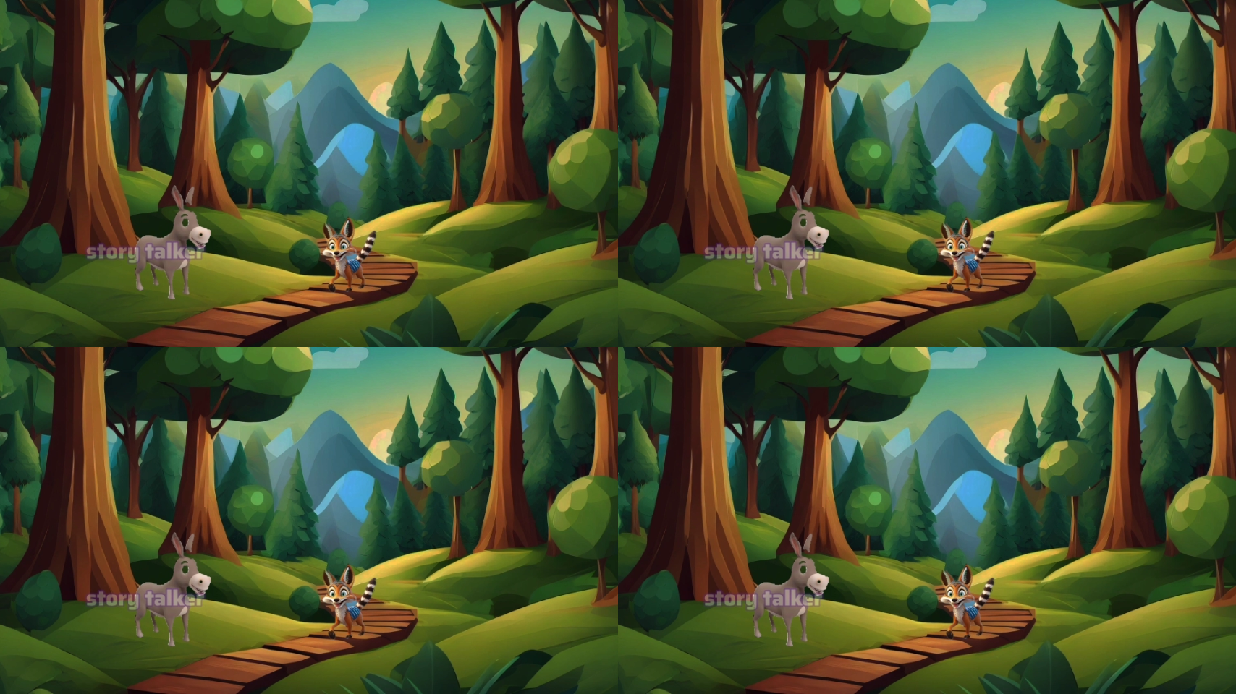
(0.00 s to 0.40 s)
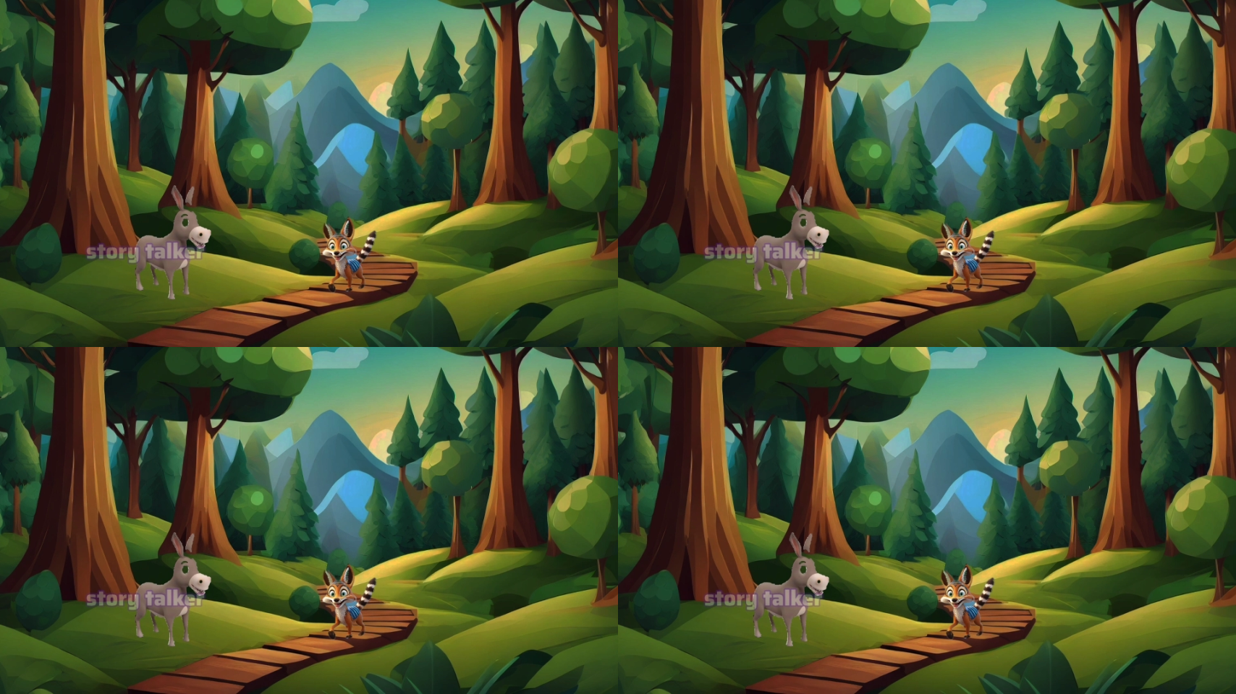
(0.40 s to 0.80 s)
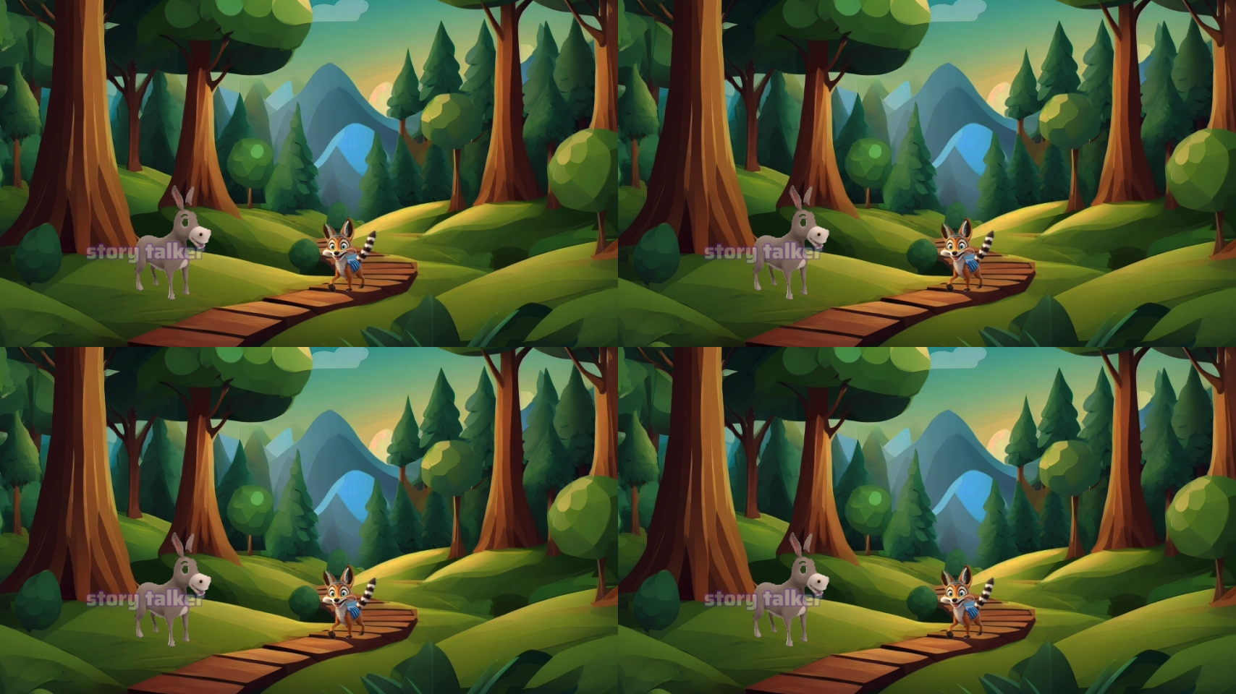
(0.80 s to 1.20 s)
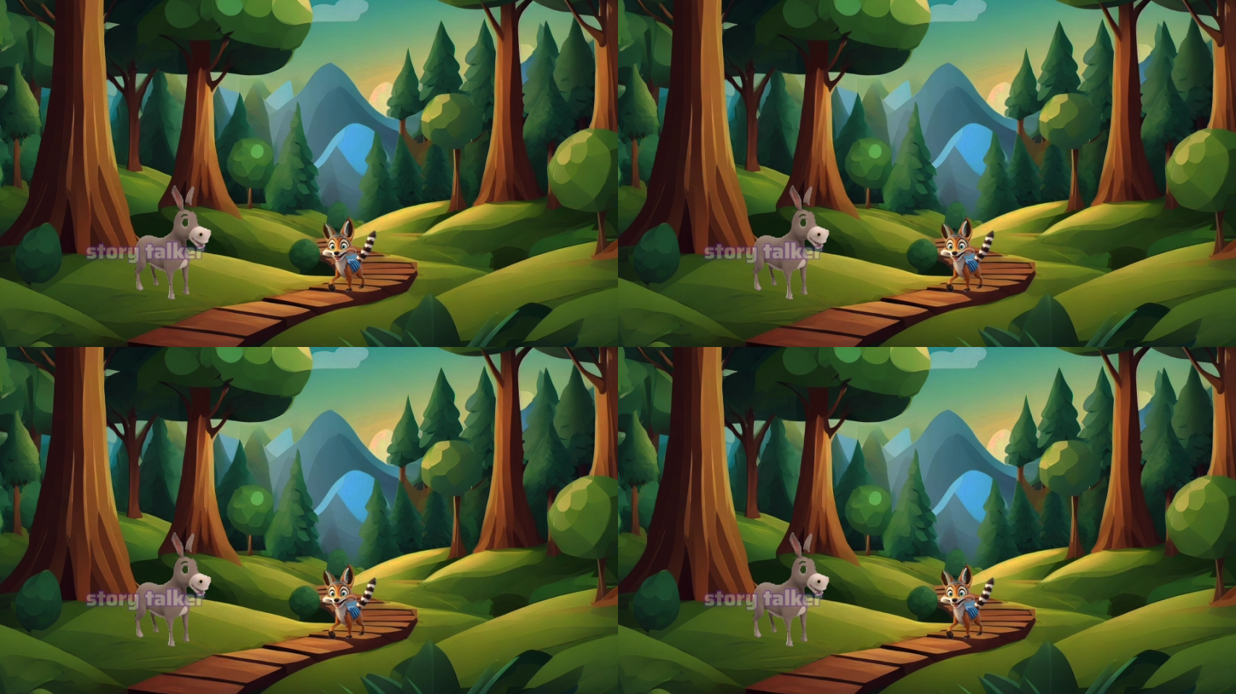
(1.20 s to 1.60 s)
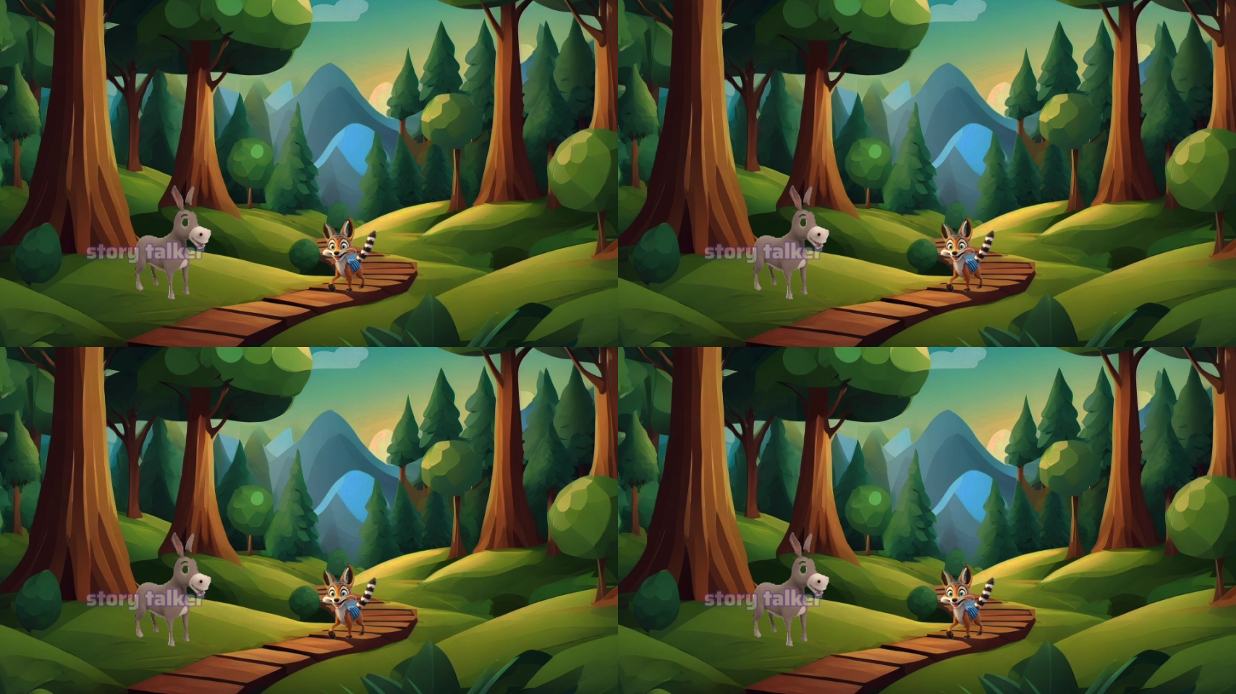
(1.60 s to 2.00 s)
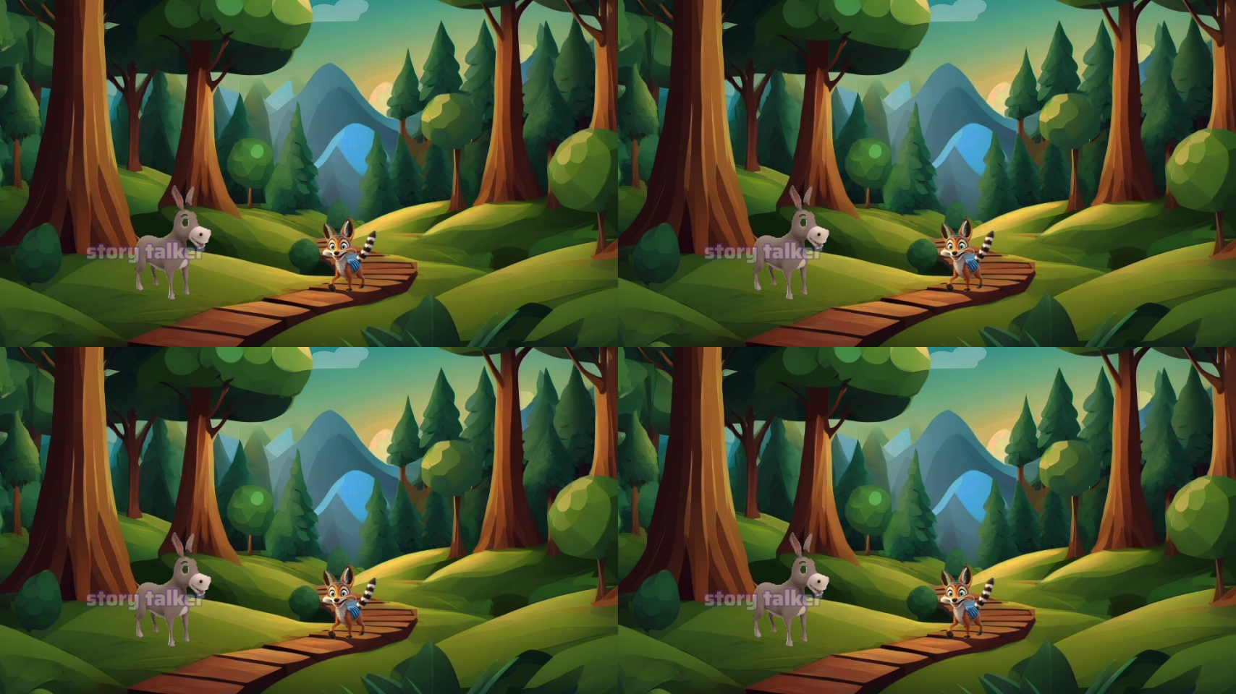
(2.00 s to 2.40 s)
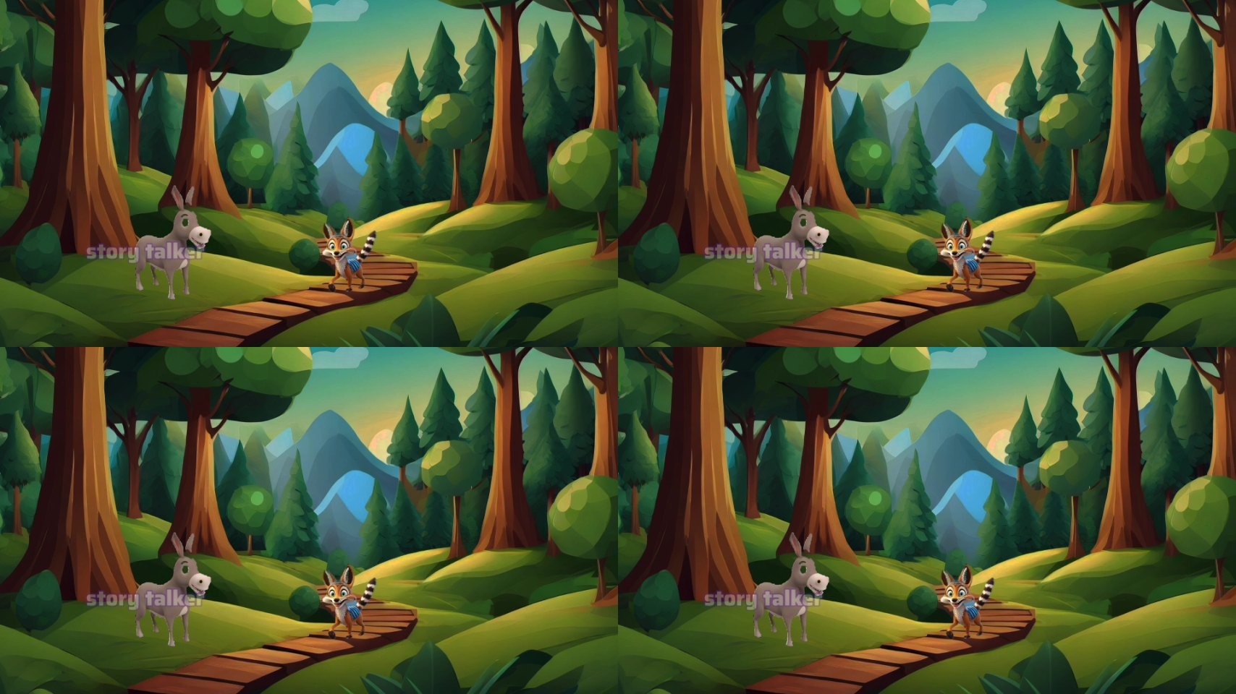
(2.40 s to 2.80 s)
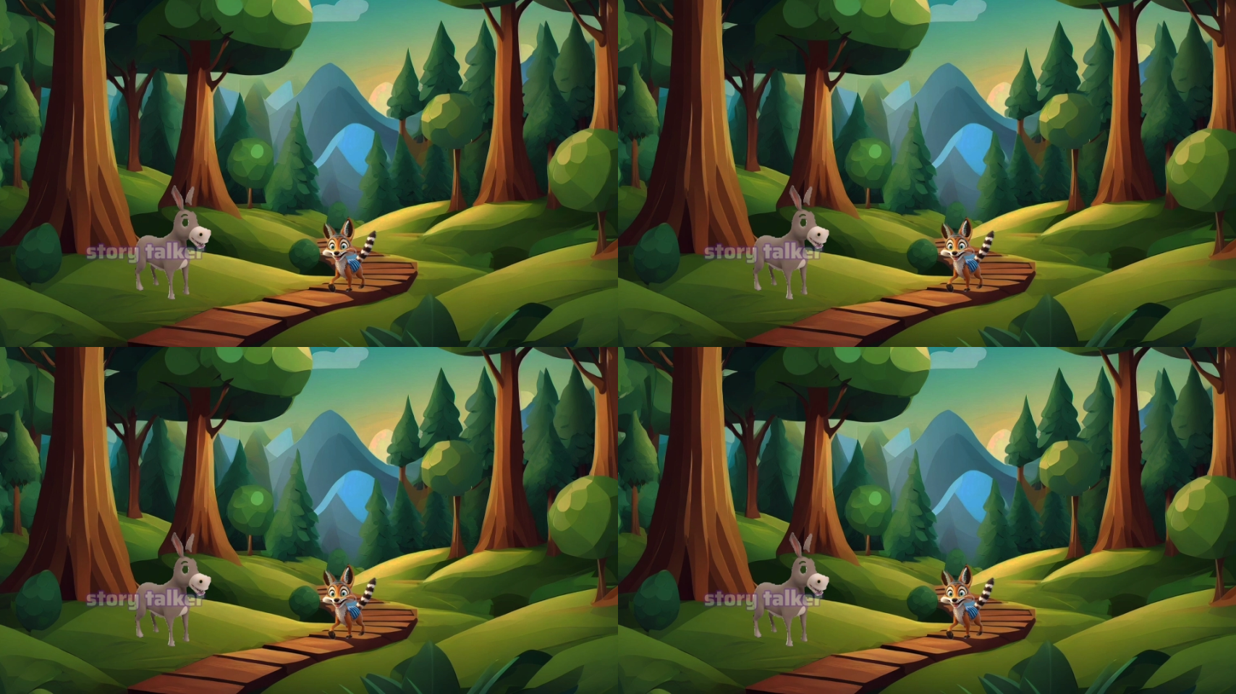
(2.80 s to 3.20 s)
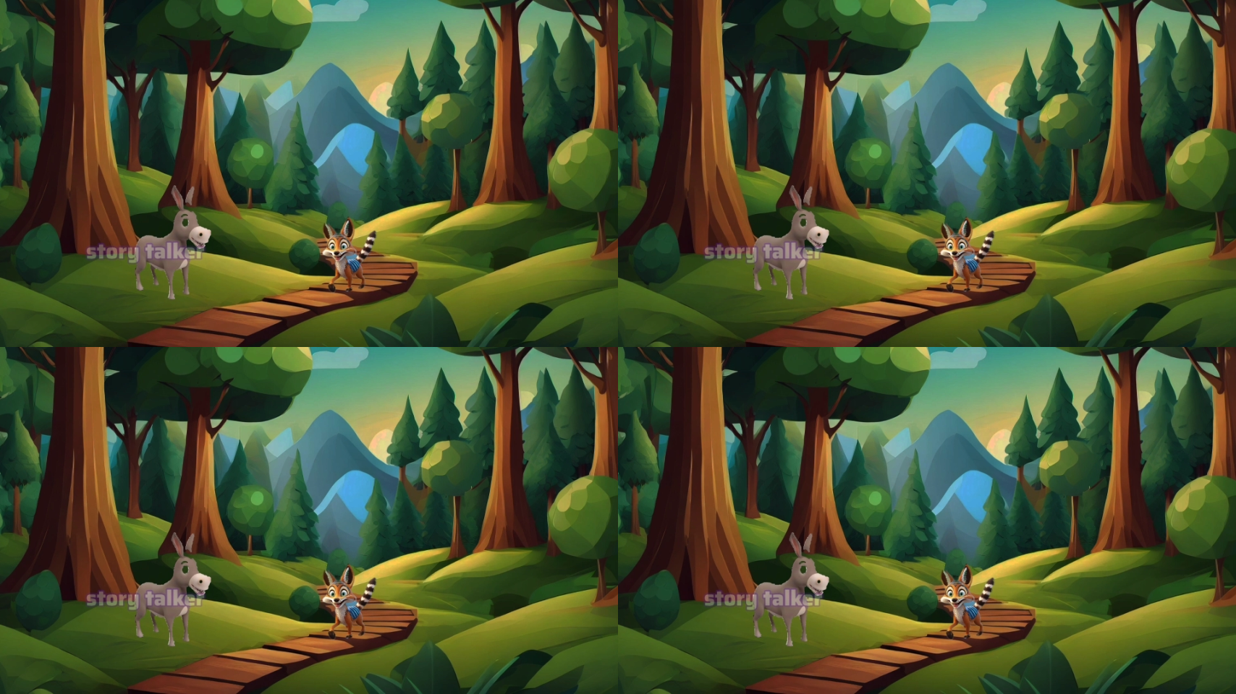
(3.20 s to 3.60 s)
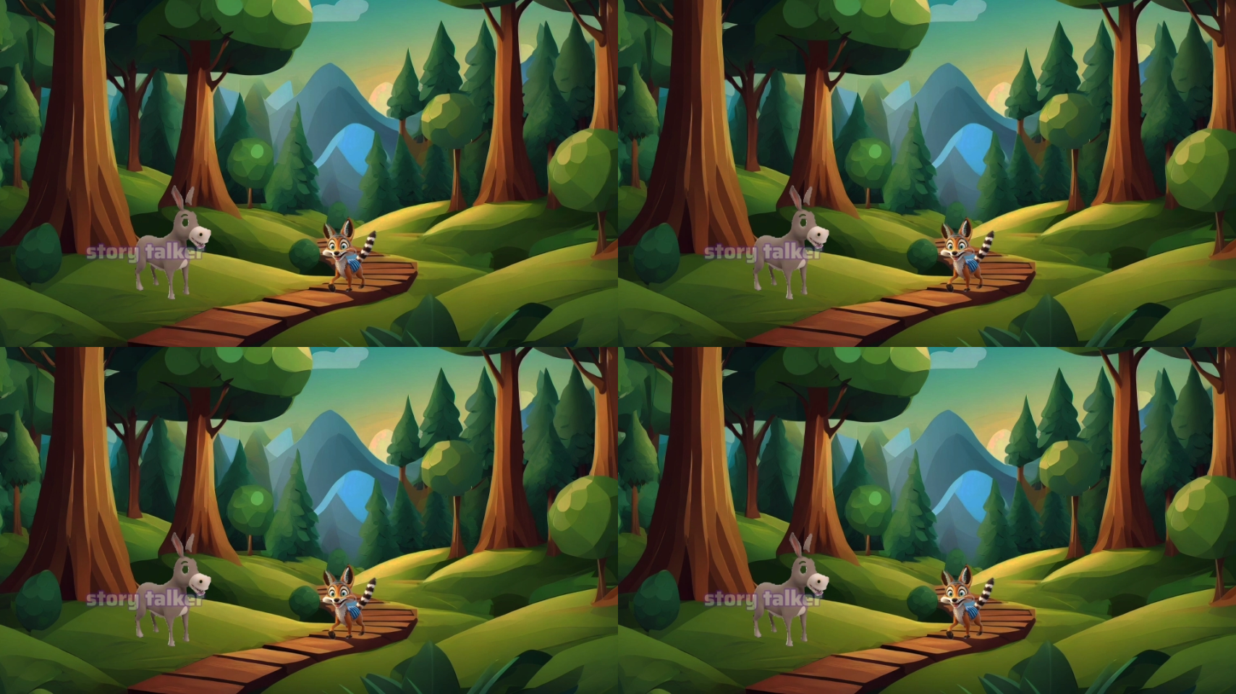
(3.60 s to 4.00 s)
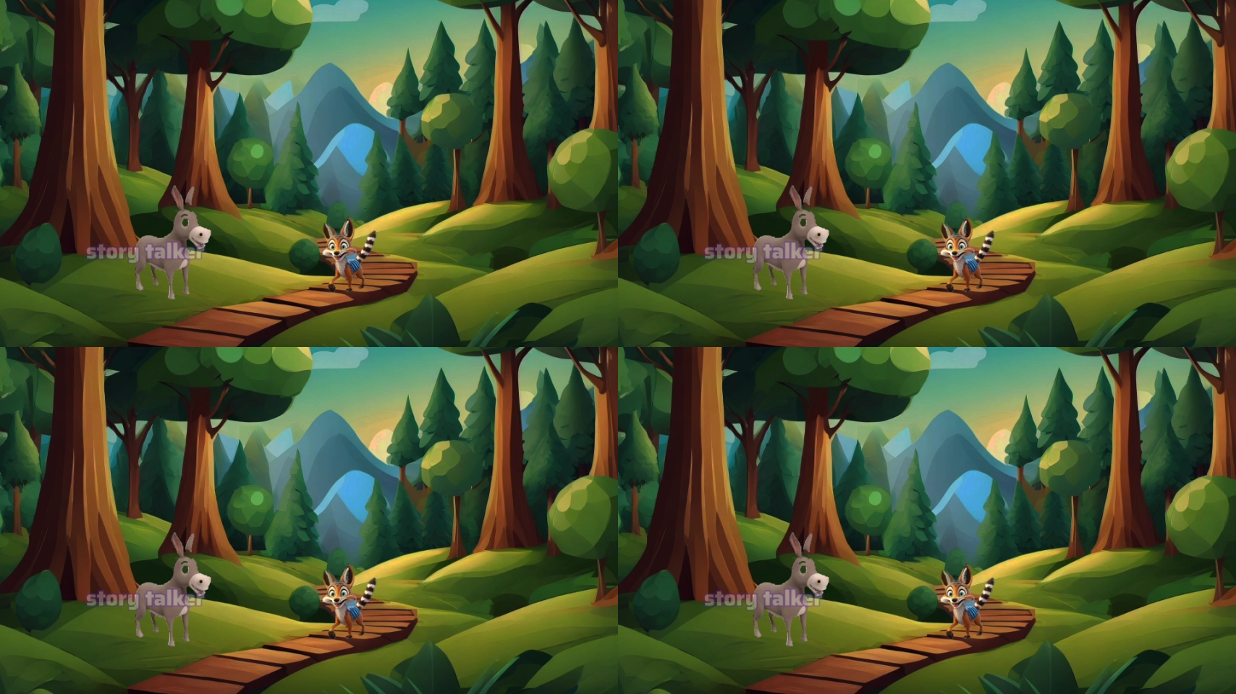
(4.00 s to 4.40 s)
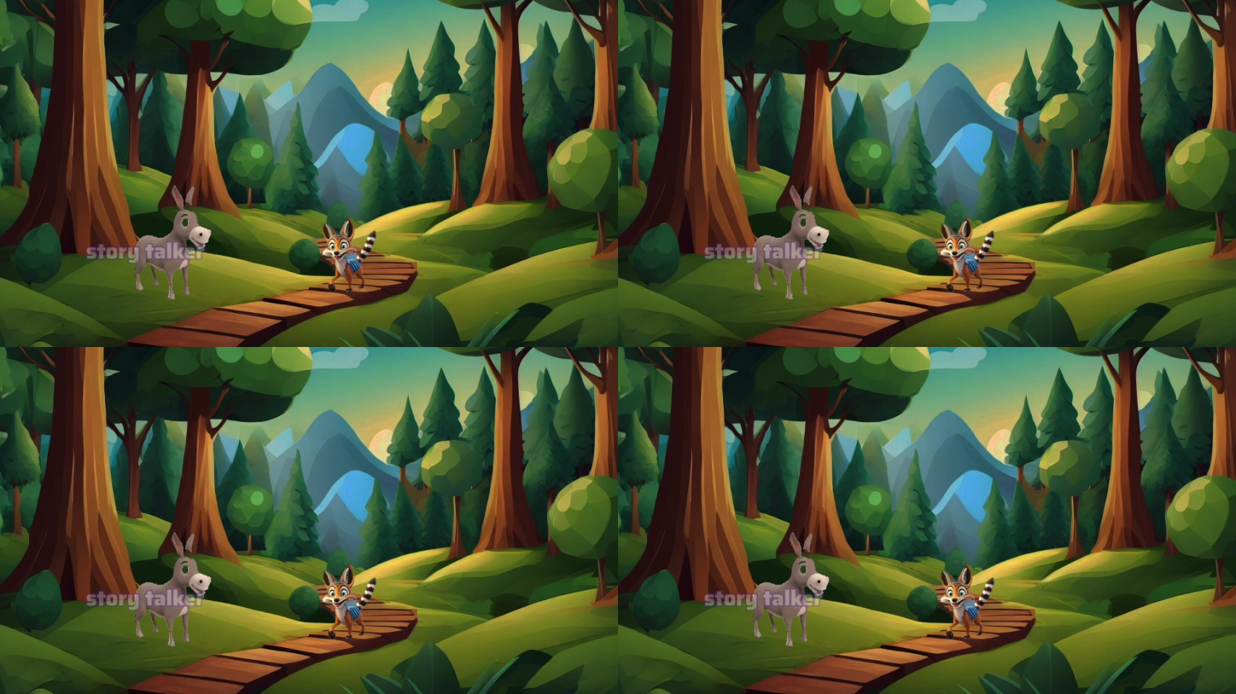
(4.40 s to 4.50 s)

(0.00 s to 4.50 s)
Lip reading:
No face is visible, so there are no lips to read.